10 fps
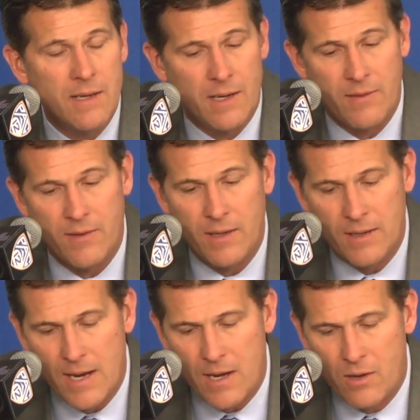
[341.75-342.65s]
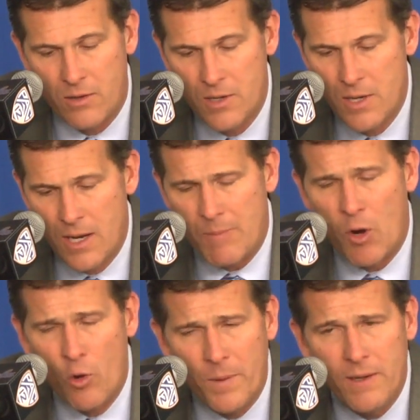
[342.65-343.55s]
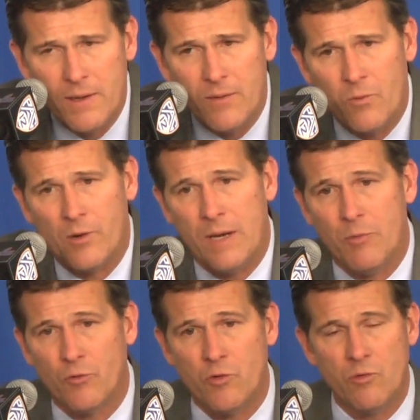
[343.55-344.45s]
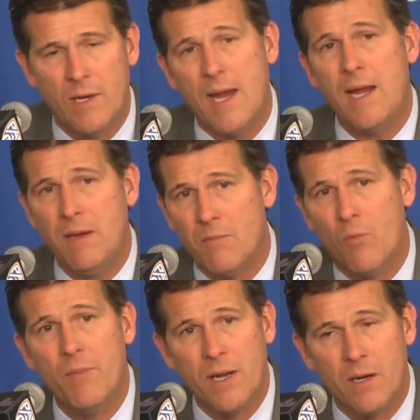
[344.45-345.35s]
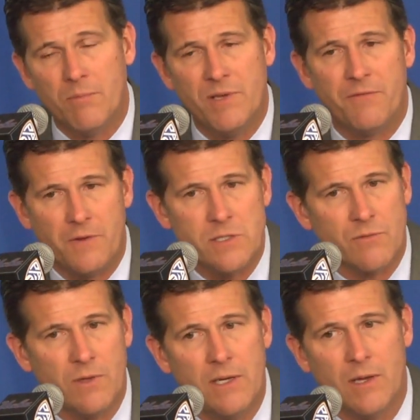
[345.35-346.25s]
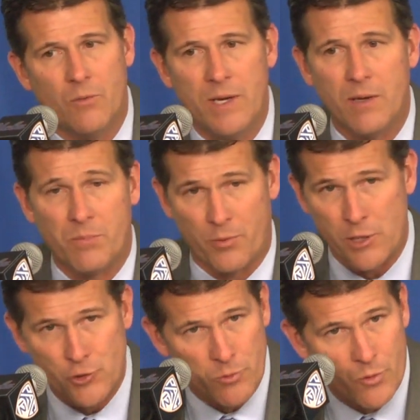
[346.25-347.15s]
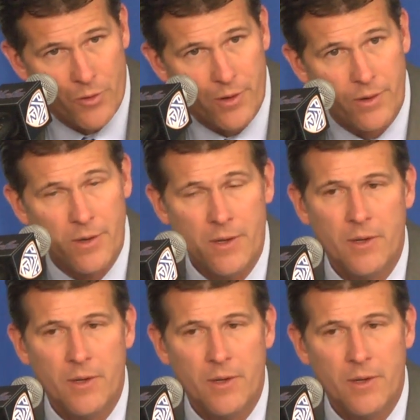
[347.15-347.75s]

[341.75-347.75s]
and I think now I'm hoping that we're able to gain momentum defensively, that we can pressure more.